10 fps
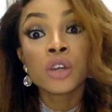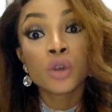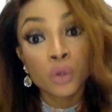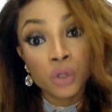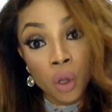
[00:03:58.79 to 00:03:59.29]

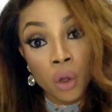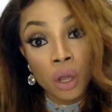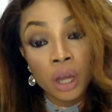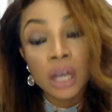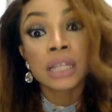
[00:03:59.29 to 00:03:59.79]
could
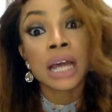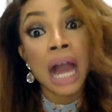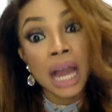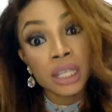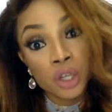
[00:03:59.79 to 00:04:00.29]
talk. The
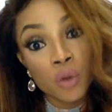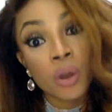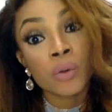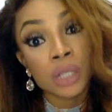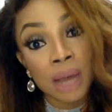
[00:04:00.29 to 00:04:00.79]
eyes
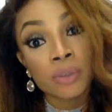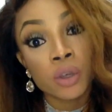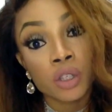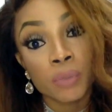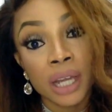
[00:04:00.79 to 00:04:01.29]
when it was time to
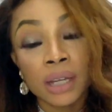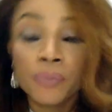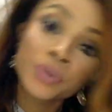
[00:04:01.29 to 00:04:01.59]
go to bed.